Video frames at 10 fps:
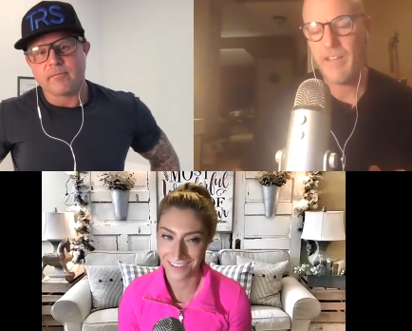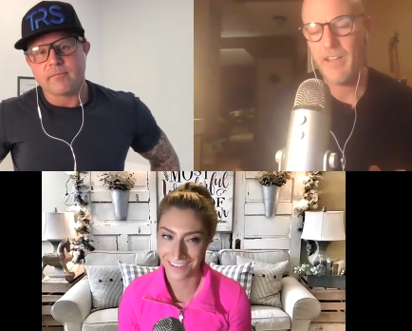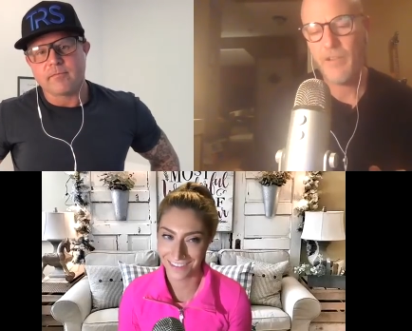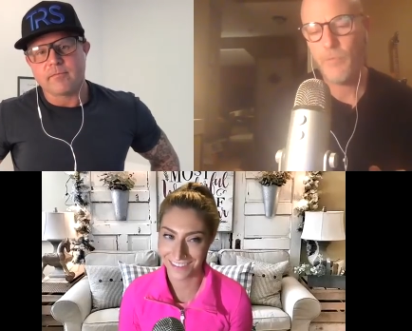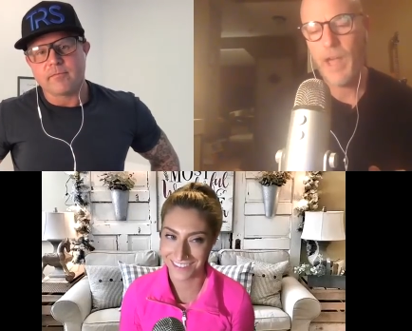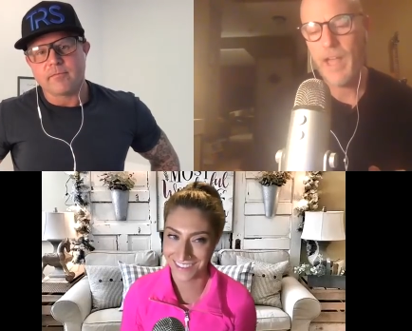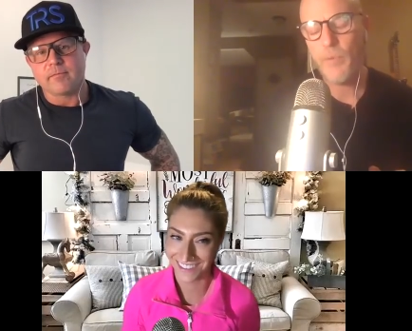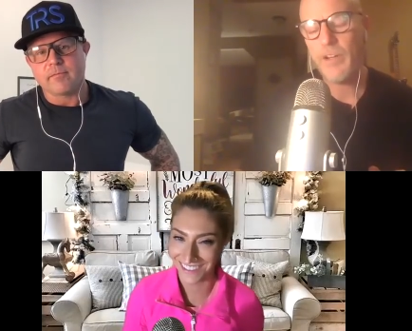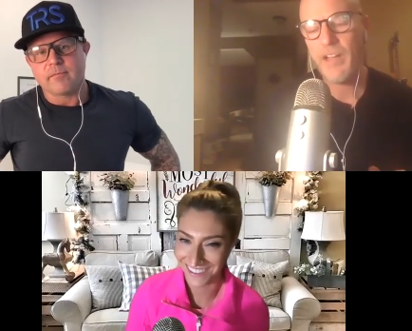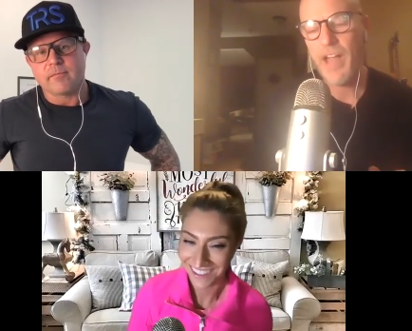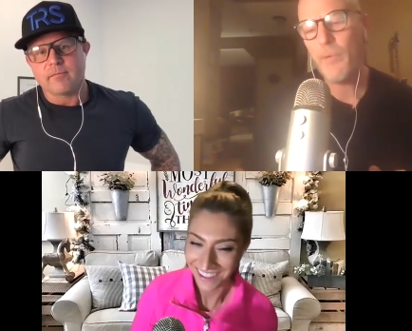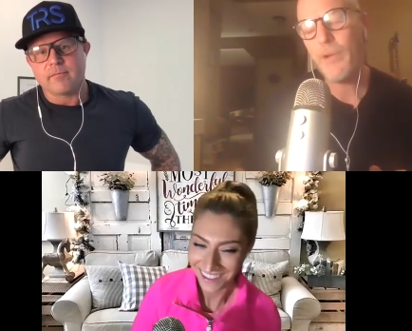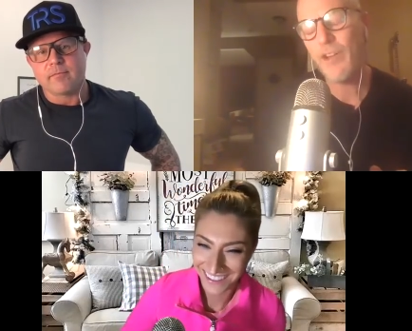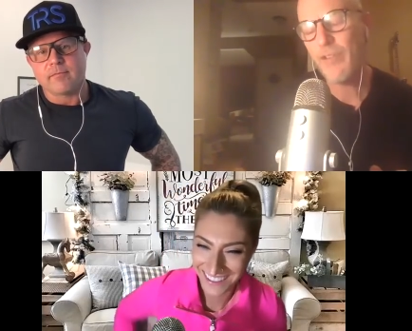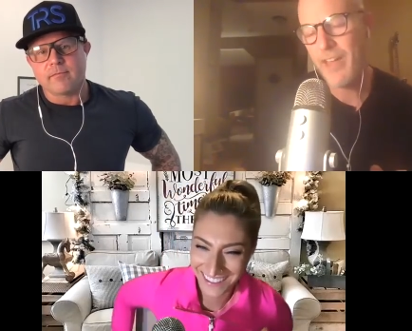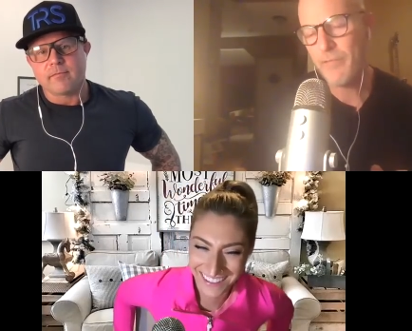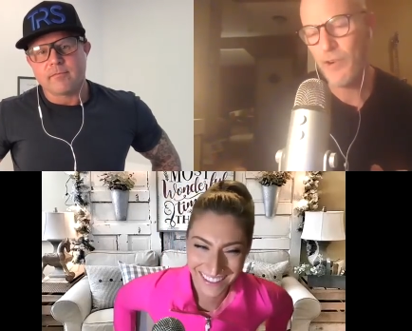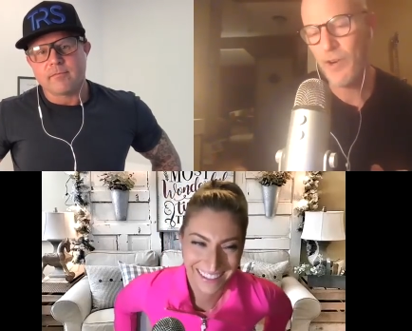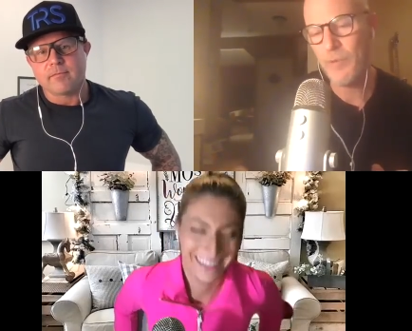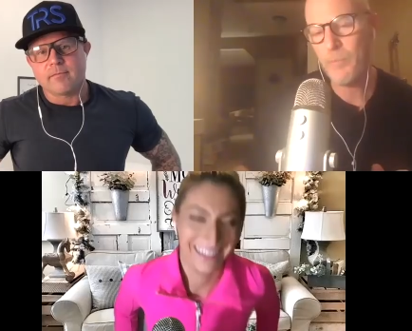Speaker 1: uh, I, I wouldn't, I wouldn't go
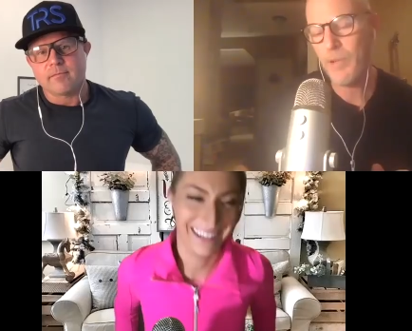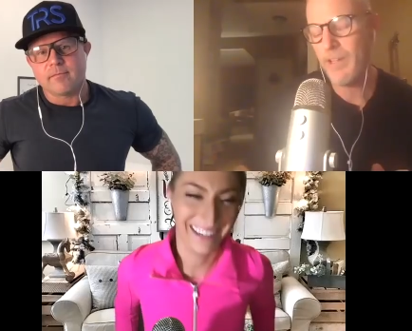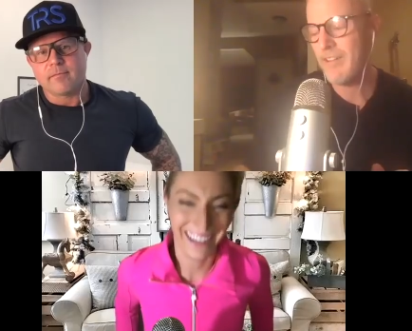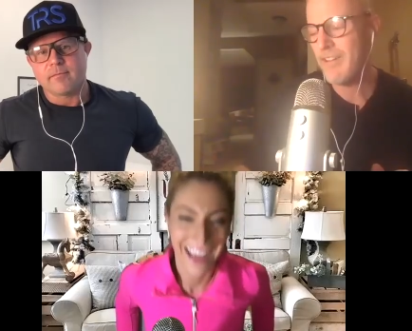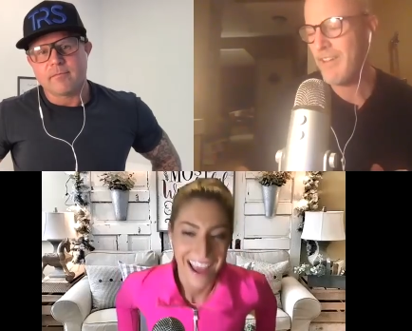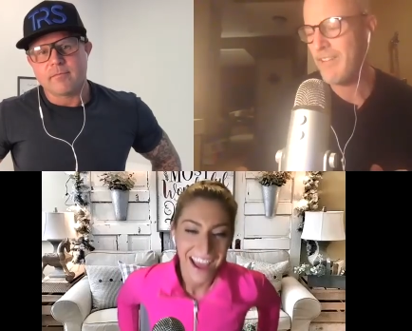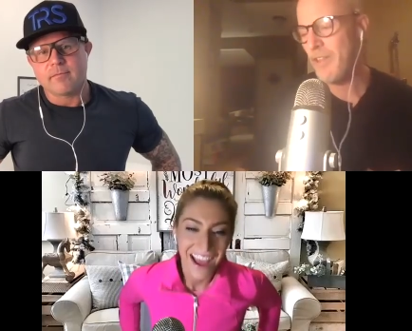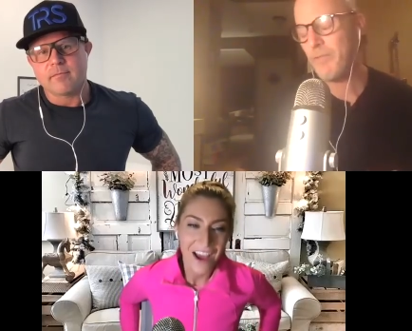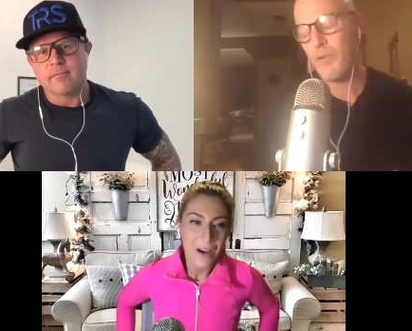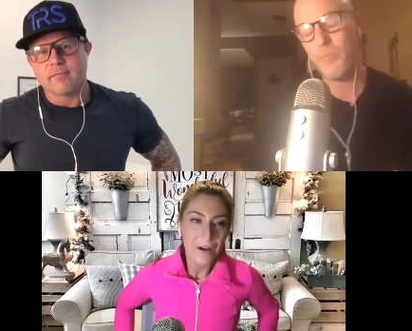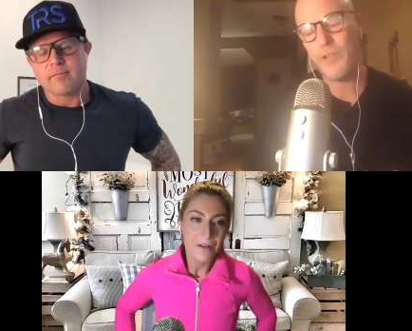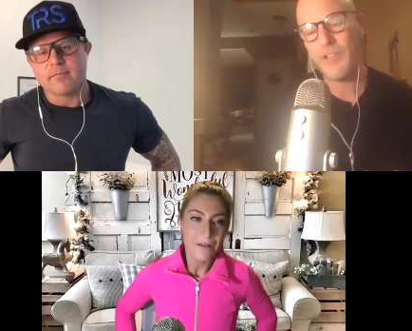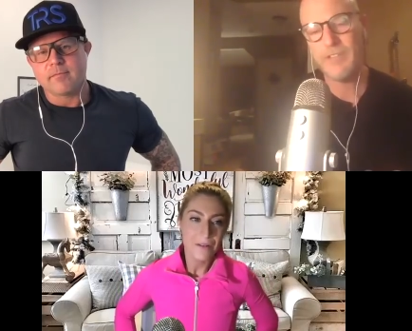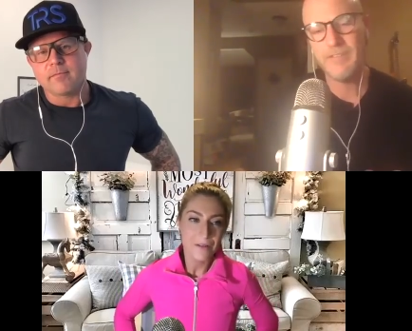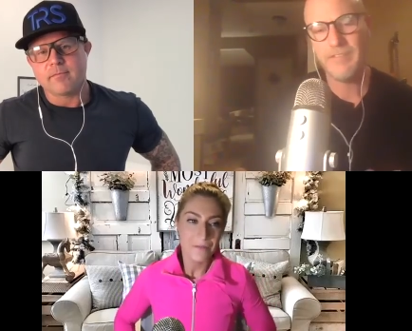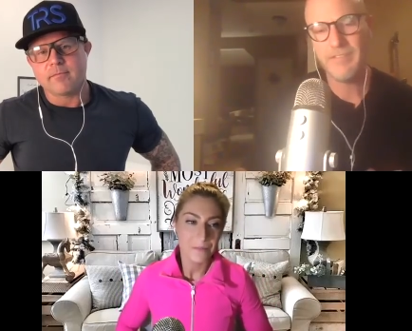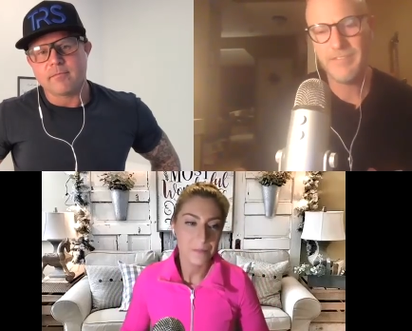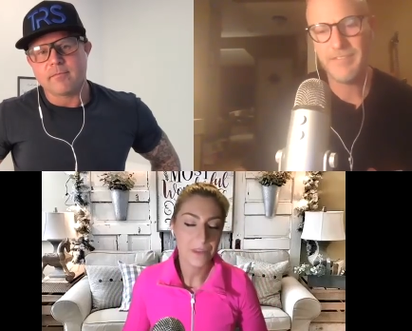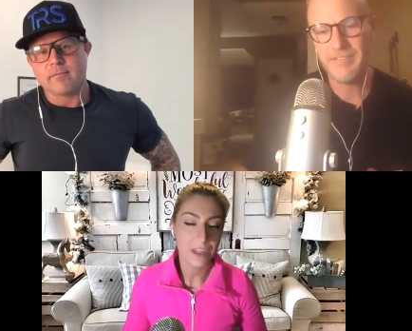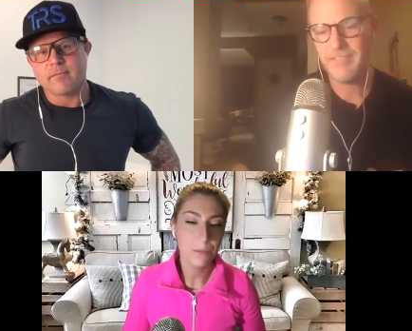that far, but it felt pretty good.
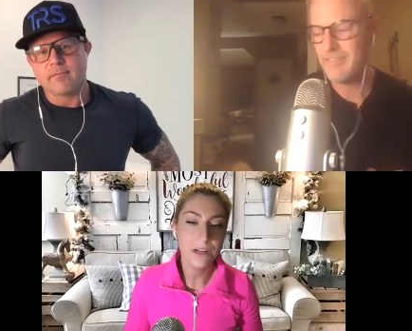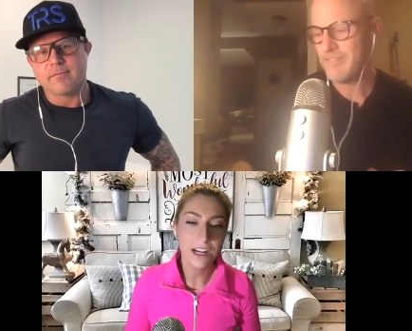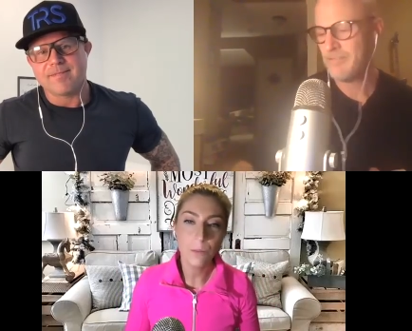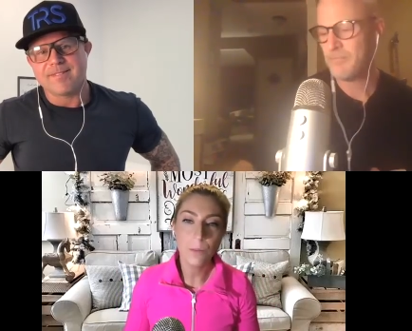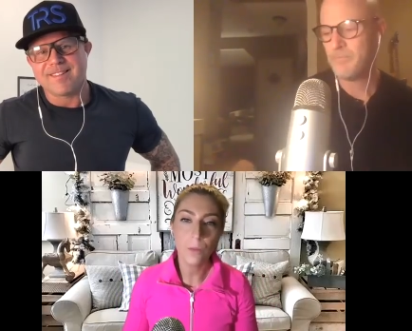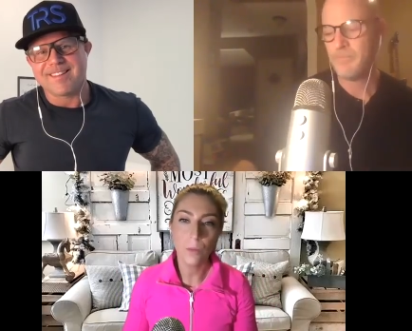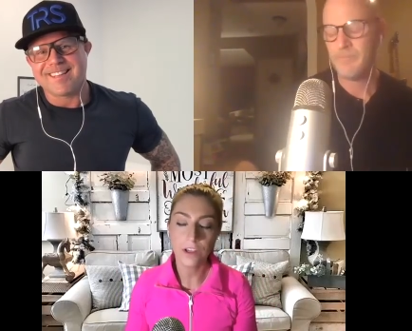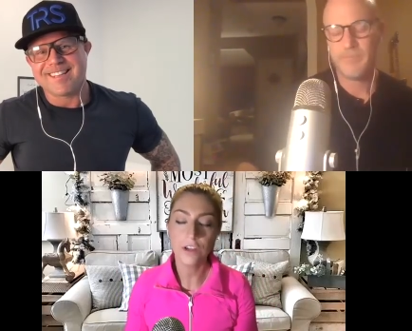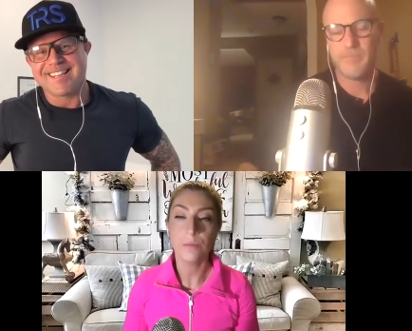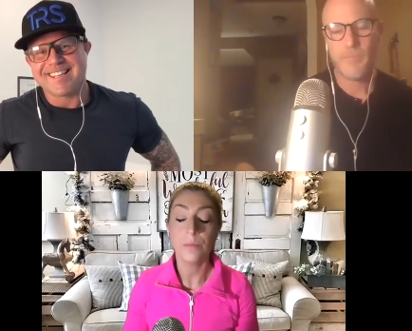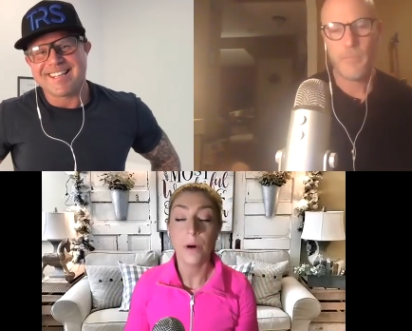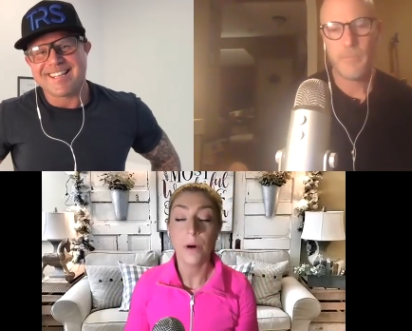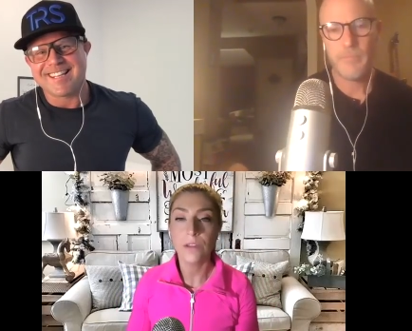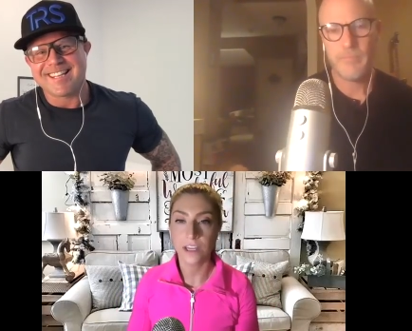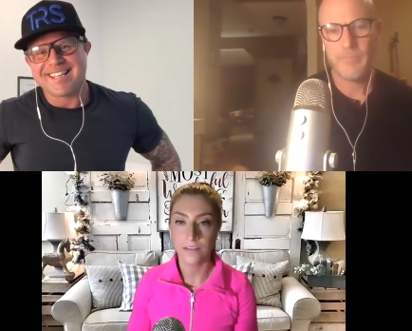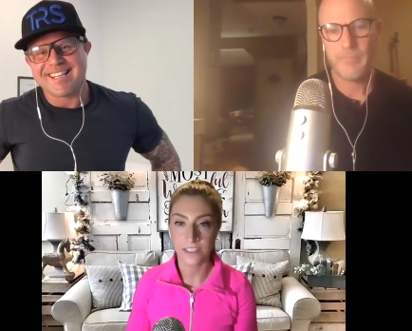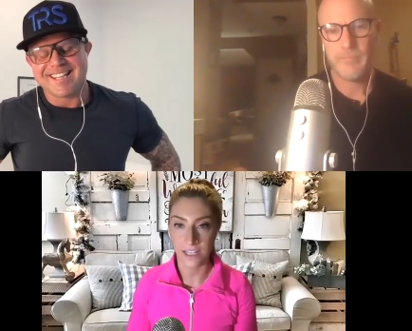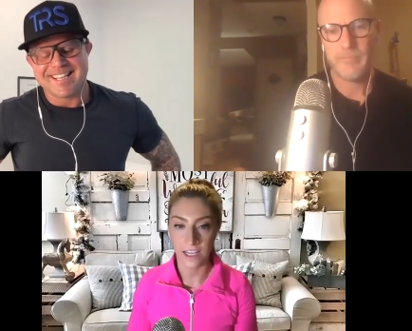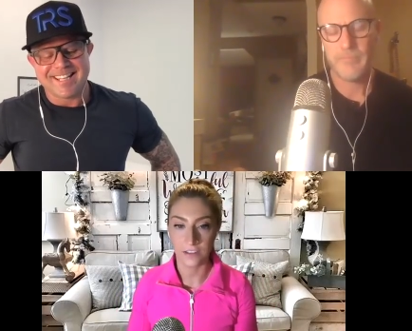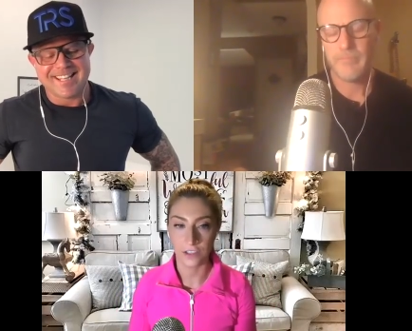
Speaker 2: But, but what you both have
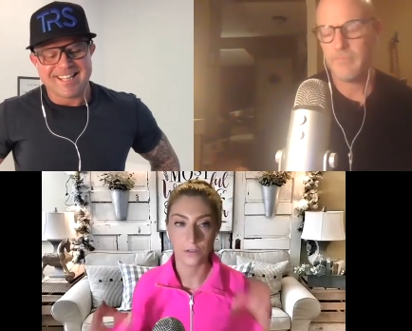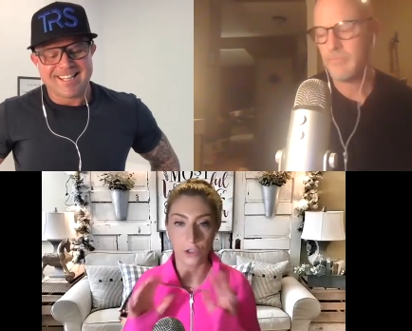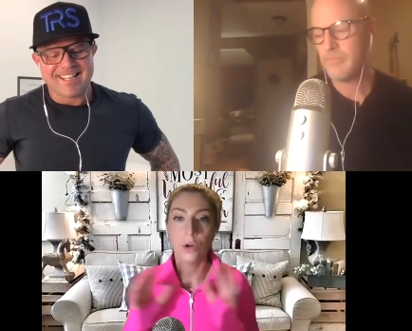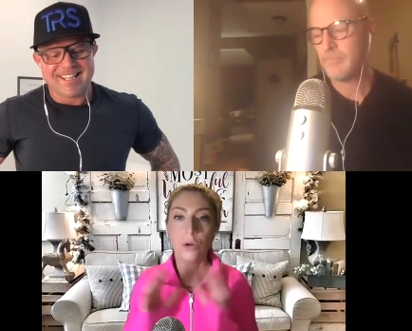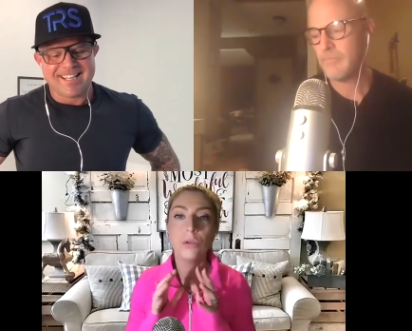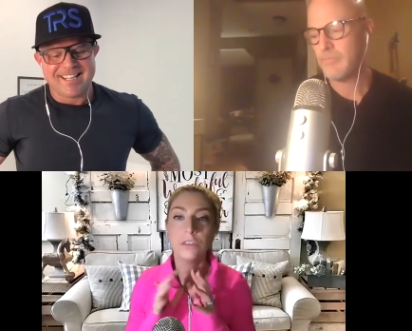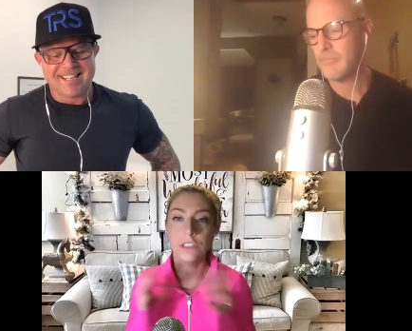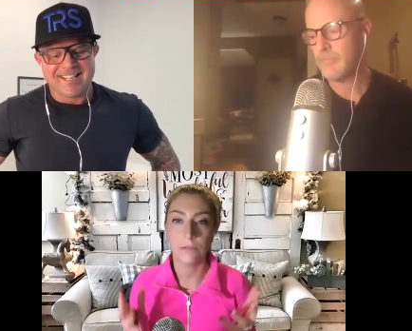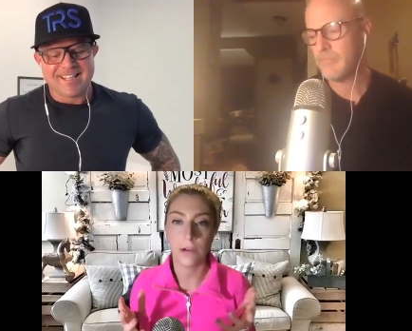said just totally